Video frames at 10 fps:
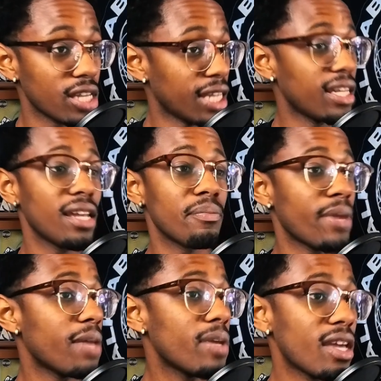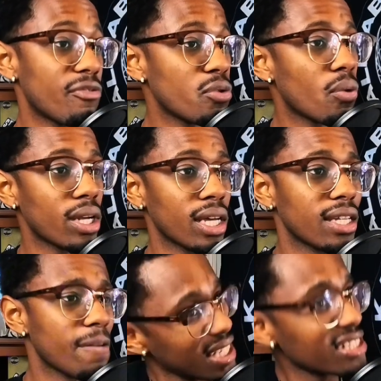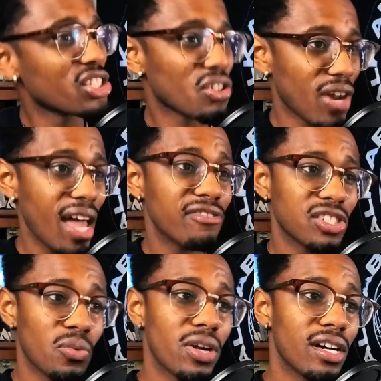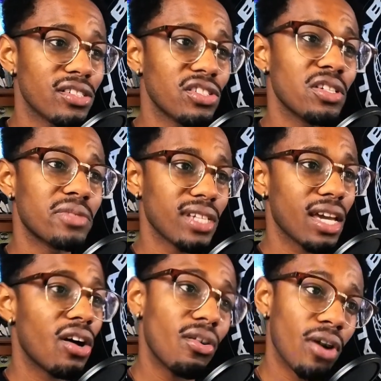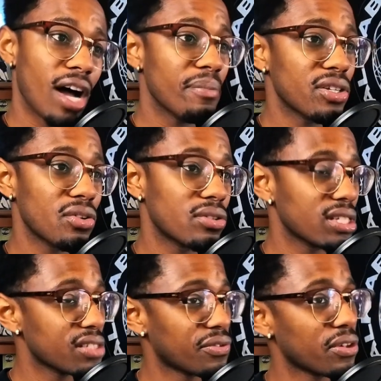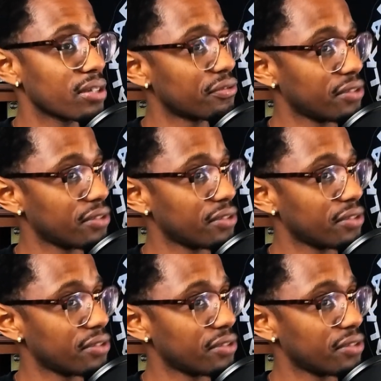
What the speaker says: And then maybe if you want to teach the craft somewhere else, you can say, oh, I've been doing this for